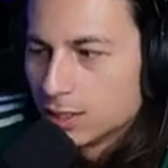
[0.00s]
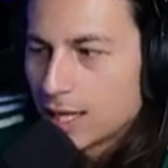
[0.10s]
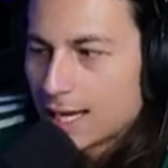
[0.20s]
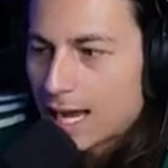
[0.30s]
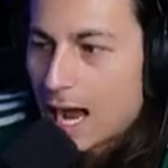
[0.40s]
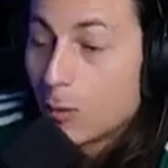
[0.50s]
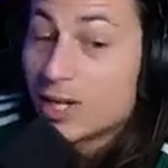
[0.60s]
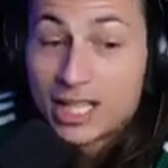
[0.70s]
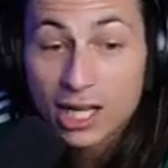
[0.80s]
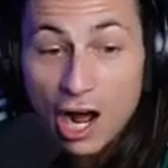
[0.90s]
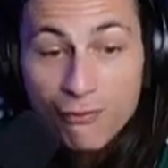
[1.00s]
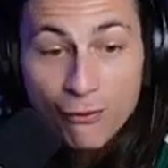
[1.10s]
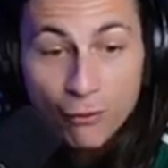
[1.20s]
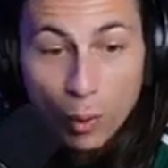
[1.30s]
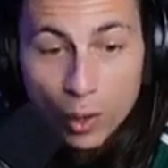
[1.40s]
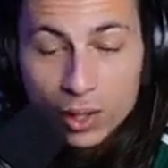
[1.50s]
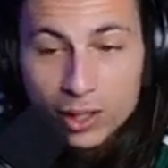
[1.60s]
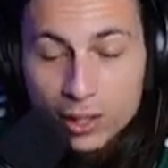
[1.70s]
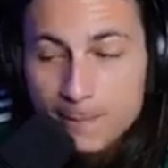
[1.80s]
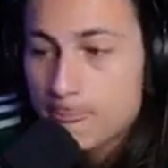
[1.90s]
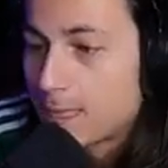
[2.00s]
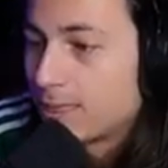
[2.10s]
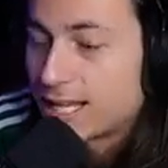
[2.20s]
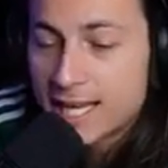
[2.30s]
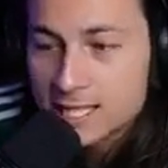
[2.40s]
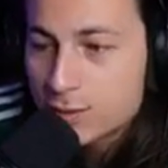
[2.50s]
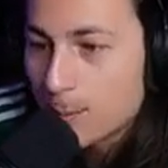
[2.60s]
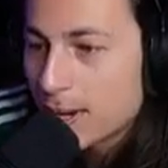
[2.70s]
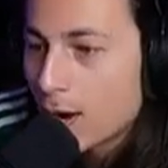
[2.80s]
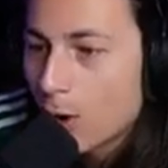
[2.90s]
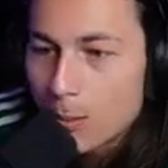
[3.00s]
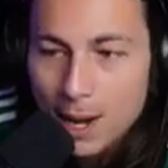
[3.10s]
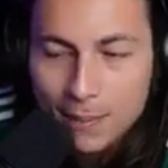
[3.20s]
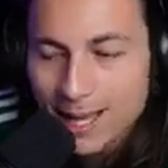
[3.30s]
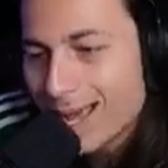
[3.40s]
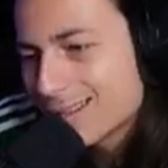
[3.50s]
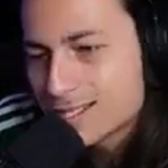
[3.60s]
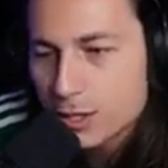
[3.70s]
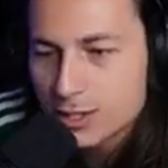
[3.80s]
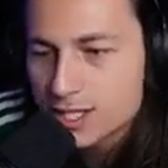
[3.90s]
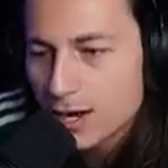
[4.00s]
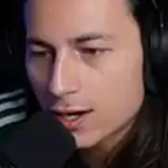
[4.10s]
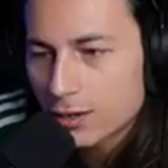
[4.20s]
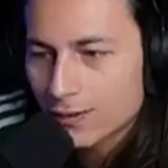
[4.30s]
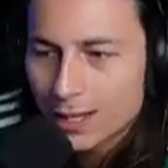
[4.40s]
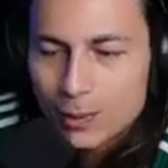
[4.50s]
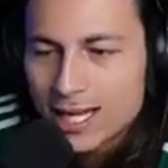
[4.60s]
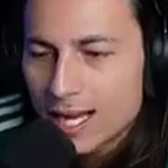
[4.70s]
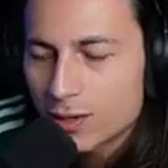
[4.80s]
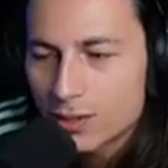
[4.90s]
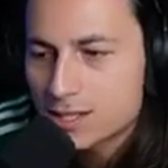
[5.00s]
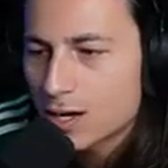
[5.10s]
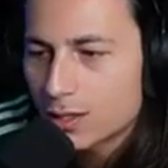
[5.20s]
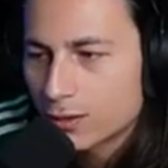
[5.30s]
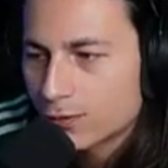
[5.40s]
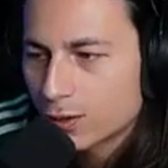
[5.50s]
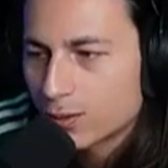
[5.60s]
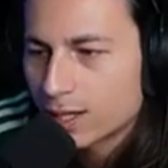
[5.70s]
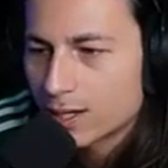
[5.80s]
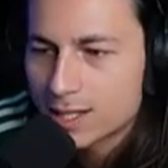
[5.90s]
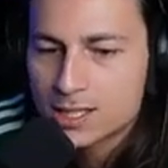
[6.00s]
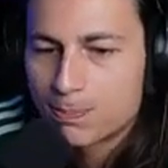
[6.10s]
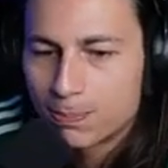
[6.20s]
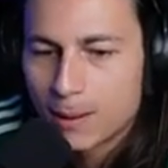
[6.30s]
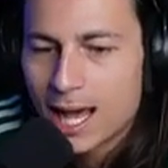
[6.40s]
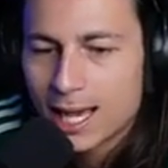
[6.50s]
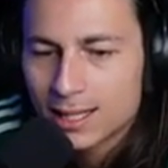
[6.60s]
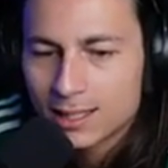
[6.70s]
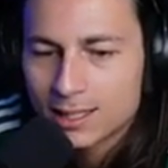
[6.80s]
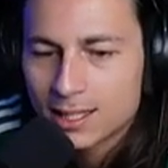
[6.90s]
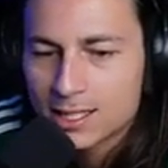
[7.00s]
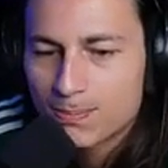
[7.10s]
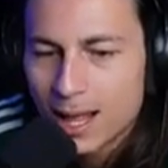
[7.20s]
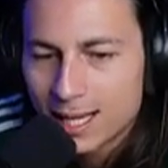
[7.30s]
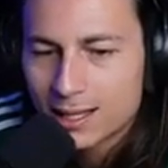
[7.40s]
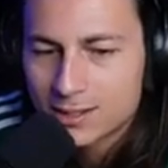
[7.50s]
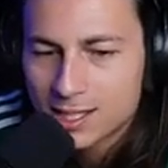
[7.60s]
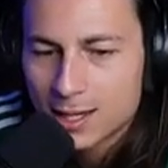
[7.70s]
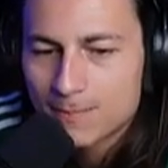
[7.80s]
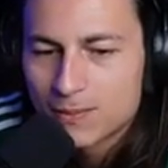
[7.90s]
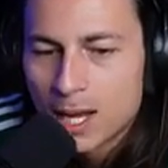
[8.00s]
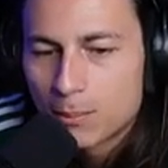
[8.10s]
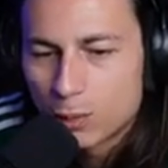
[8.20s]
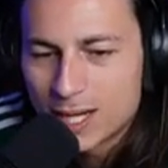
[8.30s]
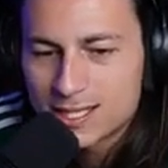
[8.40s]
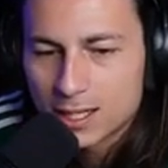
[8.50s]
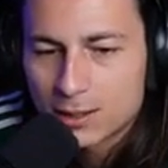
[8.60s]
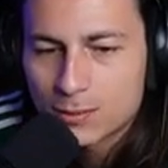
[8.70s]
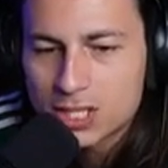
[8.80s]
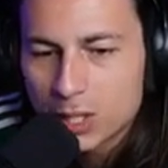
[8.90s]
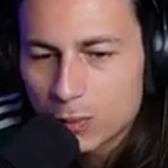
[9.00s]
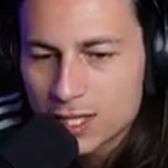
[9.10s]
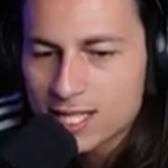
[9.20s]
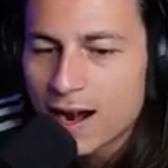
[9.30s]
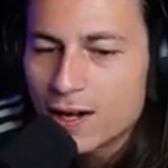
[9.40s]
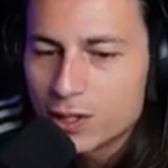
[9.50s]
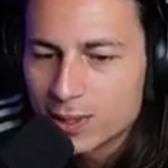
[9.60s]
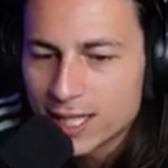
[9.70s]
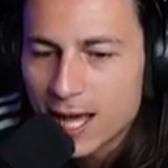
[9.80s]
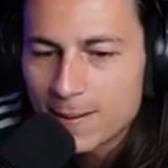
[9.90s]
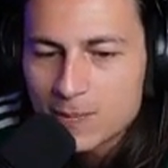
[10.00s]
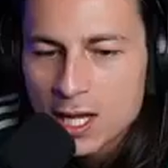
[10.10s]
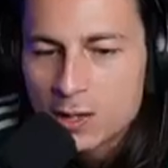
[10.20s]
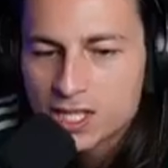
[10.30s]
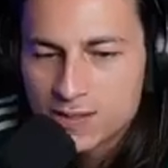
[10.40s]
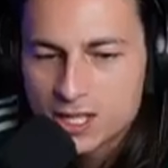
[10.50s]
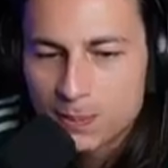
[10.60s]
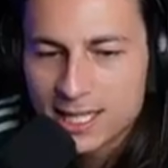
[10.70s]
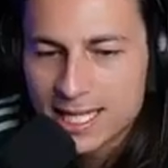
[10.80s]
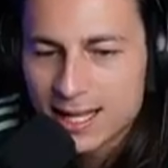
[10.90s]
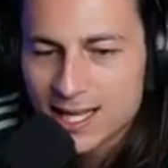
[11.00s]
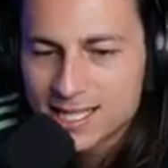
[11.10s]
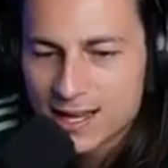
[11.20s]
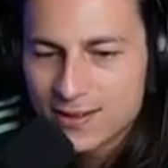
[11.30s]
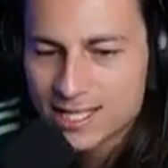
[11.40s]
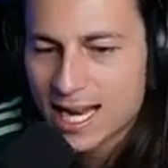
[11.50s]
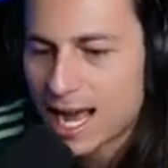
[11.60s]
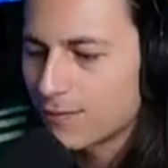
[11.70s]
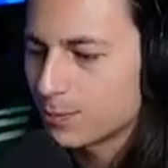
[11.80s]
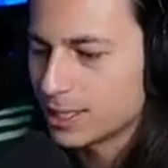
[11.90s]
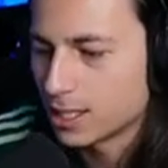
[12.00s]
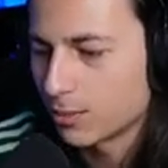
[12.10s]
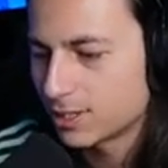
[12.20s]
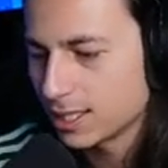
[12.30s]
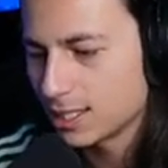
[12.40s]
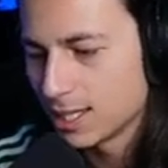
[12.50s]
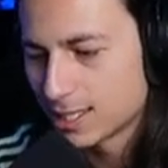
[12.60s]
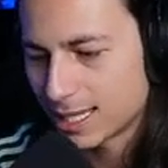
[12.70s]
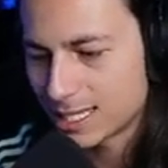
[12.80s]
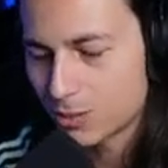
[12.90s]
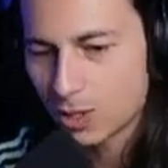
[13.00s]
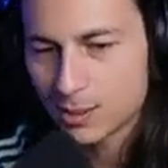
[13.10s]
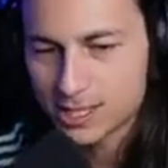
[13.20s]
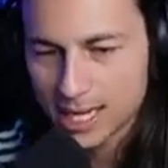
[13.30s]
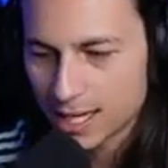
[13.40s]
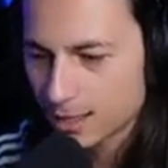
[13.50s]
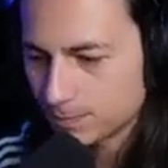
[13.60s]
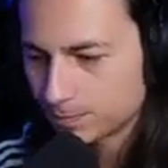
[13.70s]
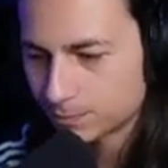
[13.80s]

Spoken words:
Like I would get off of work, the kids would be home, and I'd be like, "Hey, let's go to the soccer." Like we can't go to the soccer field right now because it's black. It's black outside. Marissa, what's good, Marissa? How are you doing today? Should split daylight savings in half and be done with it. That's what I'm saying.